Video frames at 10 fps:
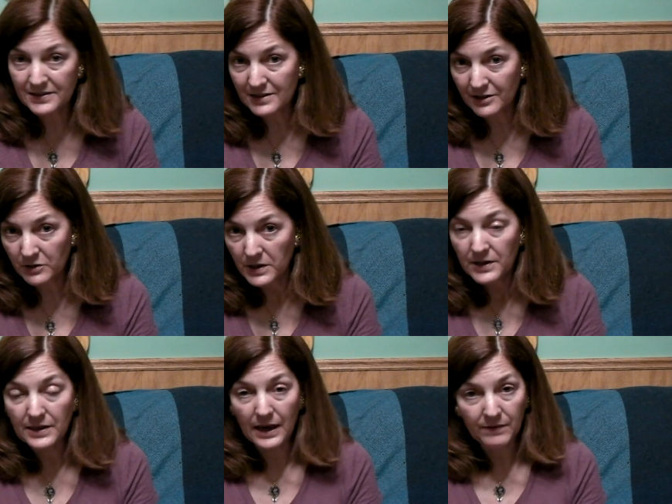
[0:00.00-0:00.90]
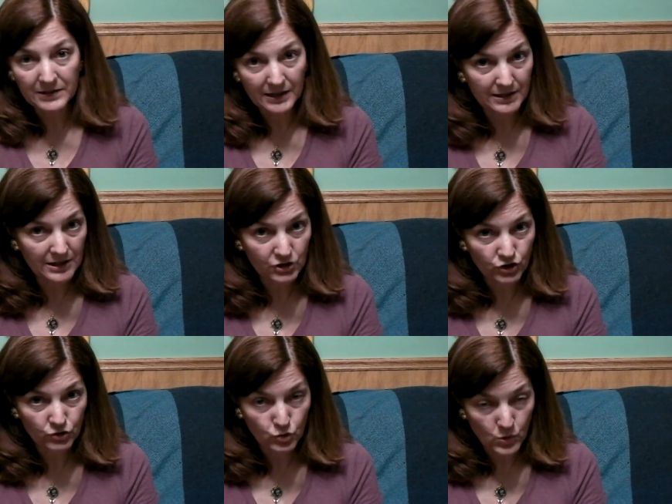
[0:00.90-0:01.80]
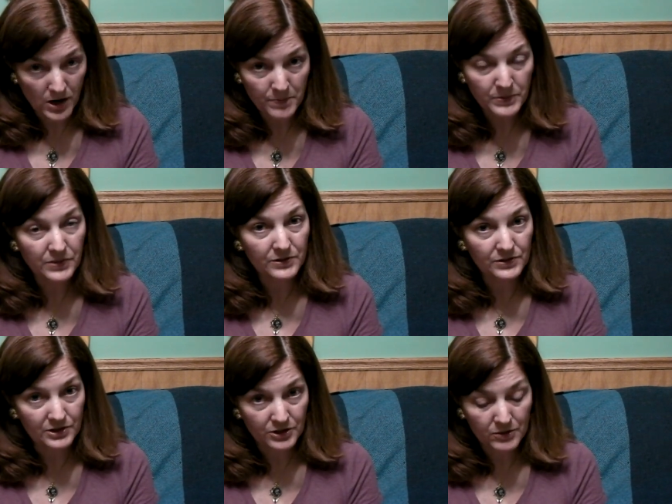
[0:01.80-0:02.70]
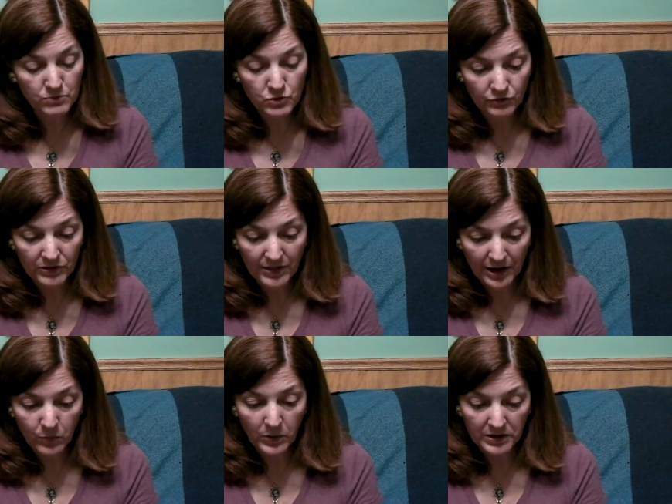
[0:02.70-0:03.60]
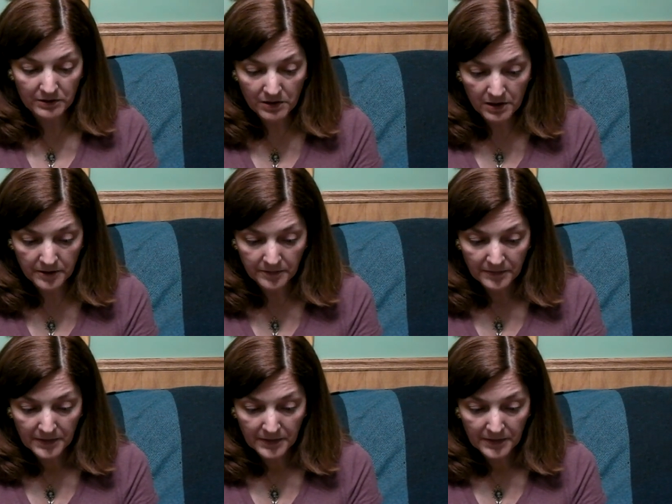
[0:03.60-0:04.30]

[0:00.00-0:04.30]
and so they haven't let the issue drop, but they're still moving that one along.